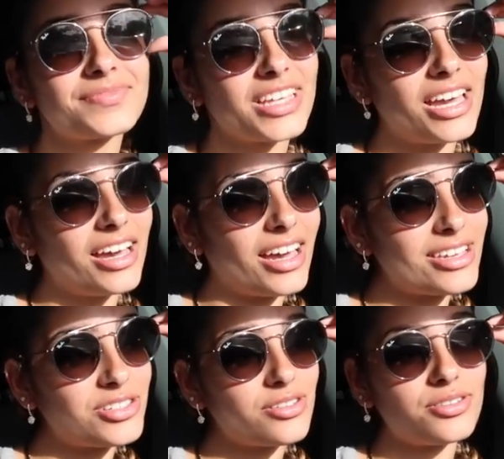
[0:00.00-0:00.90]
yeah,
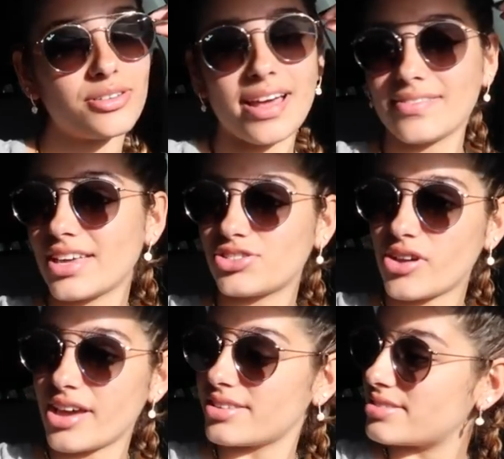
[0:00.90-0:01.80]
I still don't have that
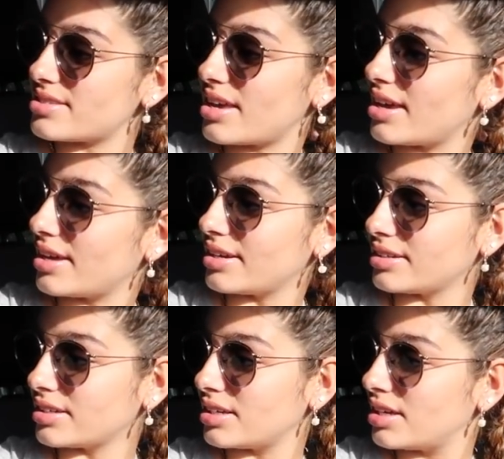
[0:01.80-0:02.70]
dress,
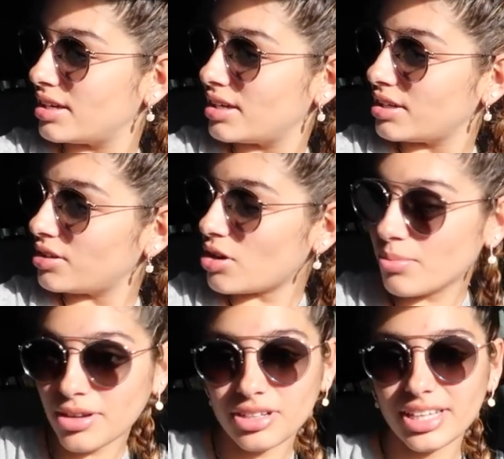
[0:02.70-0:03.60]
and you know,
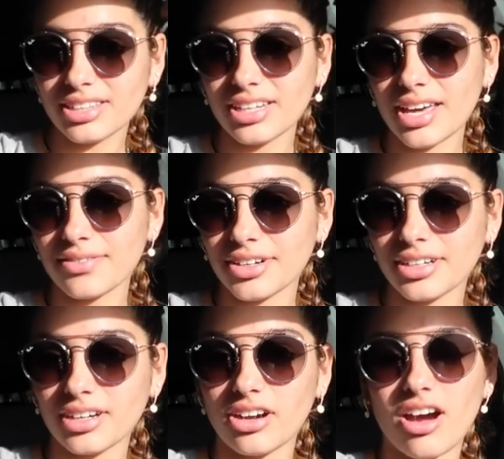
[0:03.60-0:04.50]
better late than
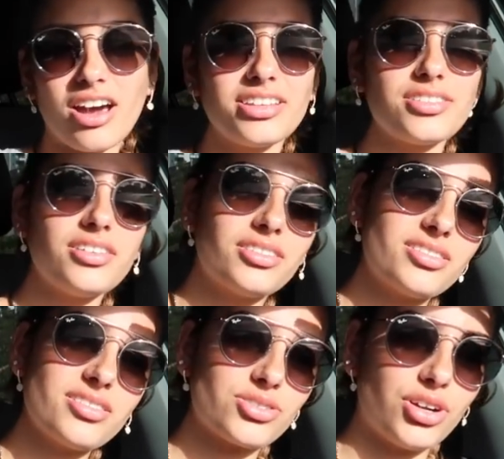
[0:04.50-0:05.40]
never. Or honestly,
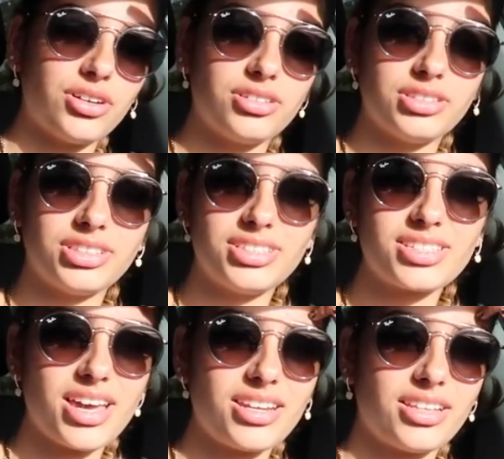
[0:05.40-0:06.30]
this is
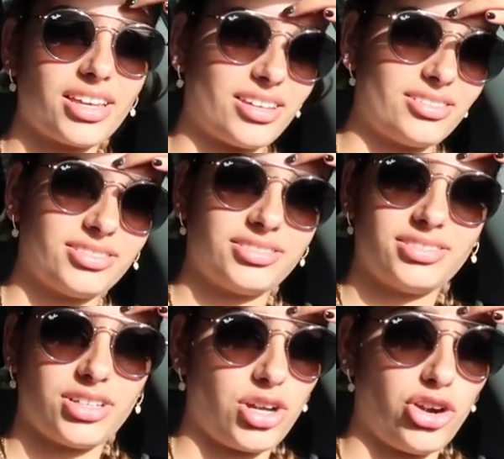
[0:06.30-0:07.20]
kind of like
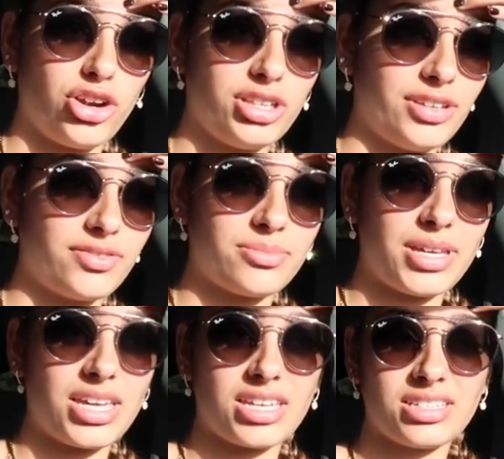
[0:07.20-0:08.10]
early for
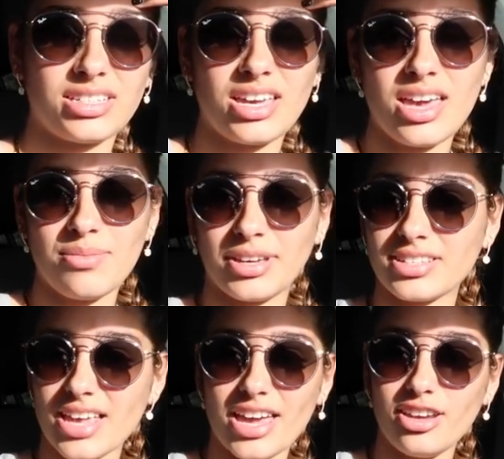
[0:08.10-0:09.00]
me,
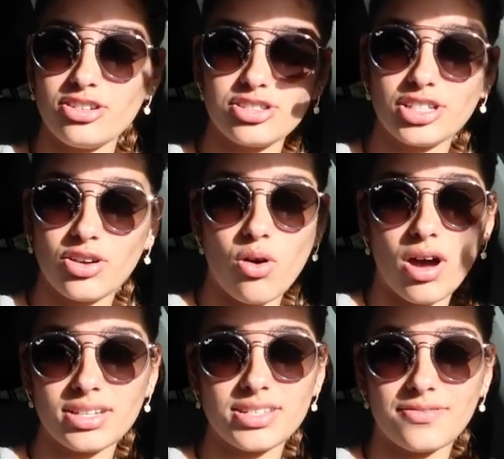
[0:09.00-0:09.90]
because I usually go
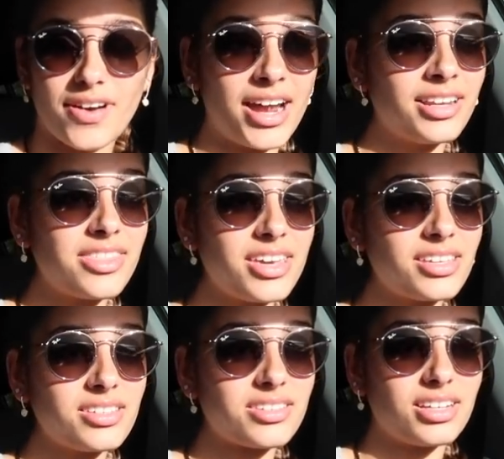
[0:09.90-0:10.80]
on to find
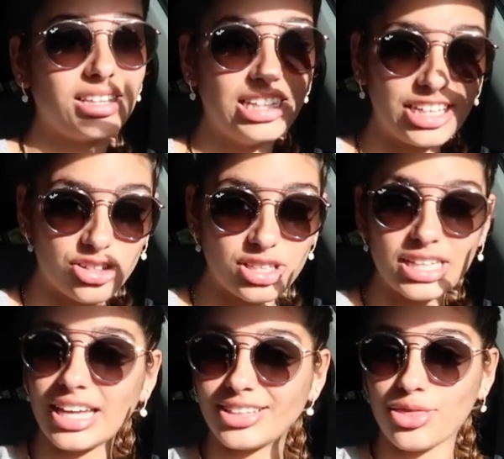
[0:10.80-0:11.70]
things
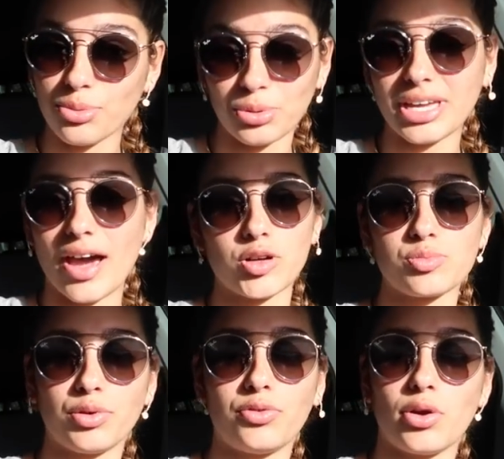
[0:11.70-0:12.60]
literally like 3
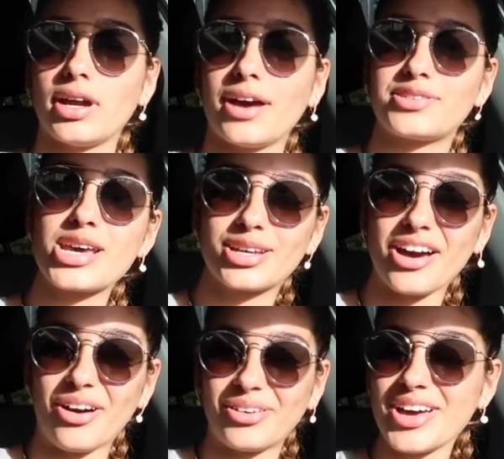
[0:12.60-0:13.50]
hours before I have to
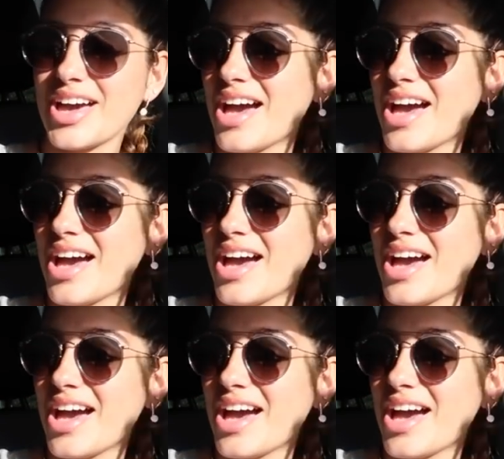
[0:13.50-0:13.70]
go.